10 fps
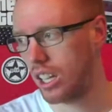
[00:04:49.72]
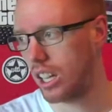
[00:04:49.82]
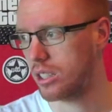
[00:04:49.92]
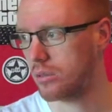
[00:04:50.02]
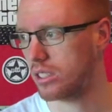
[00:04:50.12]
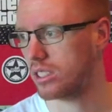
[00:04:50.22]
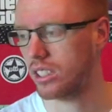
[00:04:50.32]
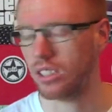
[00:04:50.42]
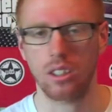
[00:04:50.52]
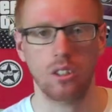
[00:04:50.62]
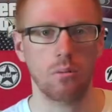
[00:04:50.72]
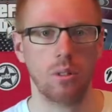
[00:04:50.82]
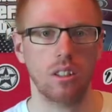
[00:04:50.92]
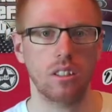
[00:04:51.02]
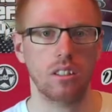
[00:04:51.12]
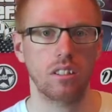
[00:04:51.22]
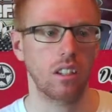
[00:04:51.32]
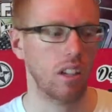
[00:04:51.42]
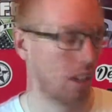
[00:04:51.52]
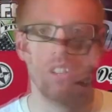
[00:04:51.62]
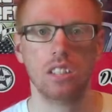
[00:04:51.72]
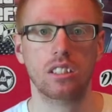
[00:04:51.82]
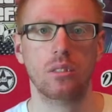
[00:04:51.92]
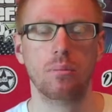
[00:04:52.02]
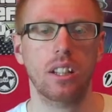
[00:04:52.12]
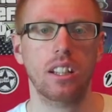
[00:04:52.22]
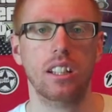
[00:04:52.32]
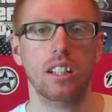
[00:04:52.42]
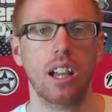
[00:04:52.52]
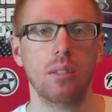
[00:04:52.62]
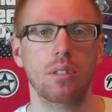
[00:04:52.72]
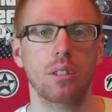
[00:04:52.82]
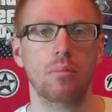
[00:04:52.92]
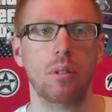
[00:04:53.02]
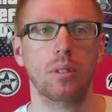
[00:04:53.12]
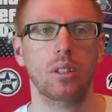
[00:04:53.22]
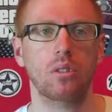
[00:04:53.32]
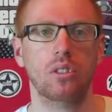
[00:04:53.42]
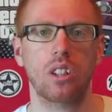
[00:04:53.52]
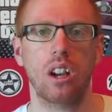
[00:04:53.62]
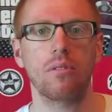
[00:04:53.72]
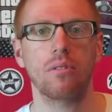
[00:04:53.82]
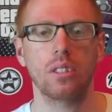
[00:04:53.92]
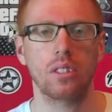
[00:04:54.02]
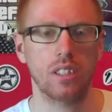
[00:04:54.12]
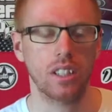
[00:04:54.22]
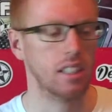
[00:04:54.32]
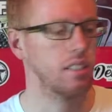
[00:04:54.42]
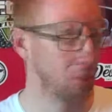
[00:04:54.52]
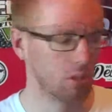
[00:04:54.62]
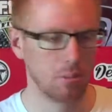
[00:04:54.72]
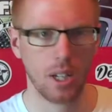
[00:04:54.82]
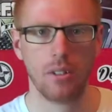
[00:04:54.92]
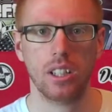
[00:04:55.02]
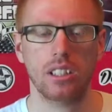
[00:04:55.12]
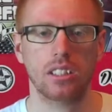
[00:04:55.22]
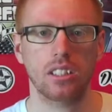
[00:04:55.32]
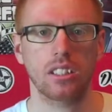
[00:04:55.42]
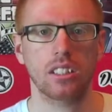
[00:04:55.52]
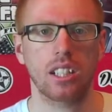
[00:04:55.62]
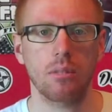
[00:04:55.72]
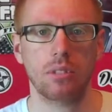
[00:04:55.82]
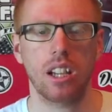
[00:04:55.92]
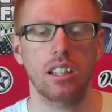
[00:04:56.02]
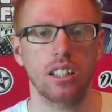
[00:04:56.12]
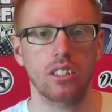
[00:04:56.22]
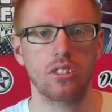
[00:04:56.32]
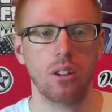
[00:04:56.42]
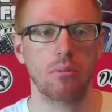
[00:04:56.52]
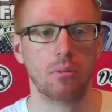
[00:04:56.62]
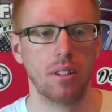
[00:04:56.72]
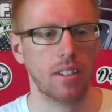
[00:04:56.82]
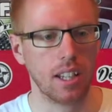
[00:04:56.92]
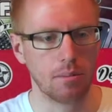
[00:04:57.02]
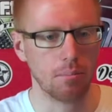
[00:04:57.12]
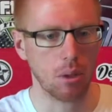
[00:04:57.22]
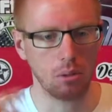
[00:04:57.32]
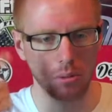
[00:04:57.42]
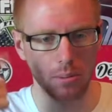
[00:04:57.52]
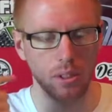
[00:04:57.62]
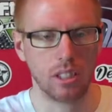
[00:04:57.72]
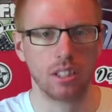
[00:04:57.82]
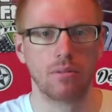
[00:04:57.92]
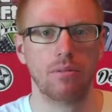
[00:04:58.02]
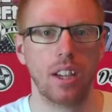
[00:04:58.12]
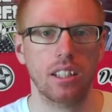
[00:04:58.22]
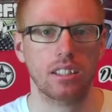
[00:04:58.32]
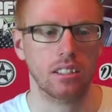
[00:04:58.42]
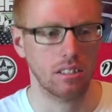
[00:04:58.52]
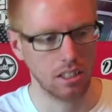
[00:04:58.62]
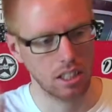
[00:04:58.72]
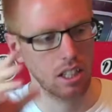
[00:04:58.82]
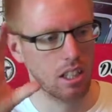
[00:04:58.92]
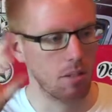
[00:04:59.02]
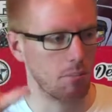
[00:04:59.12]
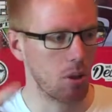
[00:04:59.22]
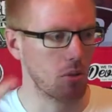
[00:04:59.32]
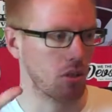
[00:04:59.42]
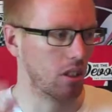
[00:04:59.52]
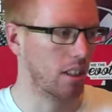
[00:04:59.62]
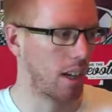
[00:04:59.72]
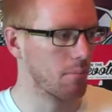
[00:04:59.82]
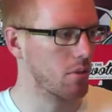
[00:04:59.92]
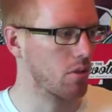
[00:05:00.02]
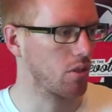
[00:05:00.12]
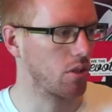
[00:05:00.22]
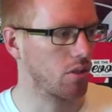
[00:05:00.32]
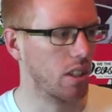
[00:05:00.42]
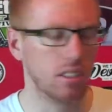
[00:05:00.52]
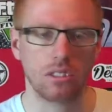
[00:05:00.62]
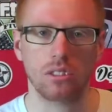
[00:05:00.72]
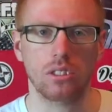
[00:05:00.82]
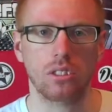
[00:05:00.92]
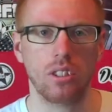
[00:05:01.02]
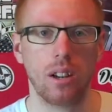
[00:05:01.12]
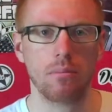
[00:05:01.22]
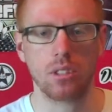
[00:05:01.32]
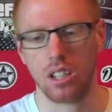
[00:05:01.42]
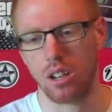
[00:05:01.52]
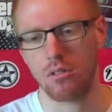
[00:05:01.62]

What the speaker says: and you want to see the new one, then Rise of the Planet of the Apes is probably a good start for you, really. But somehow Andy Serkis keeps getting these jobs where he gets balls put on his face and motion capture and all that sort of crap, so